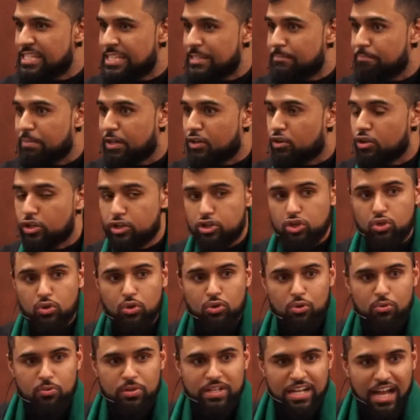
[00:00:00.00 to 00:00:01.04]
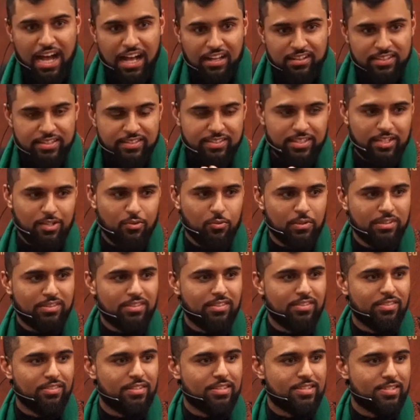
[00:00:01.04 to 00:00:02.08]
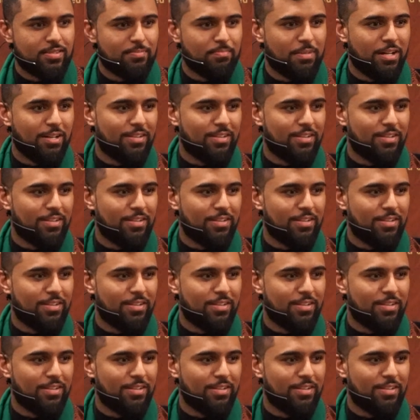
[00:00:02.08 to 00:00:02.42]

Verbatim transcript: spiritual reality within this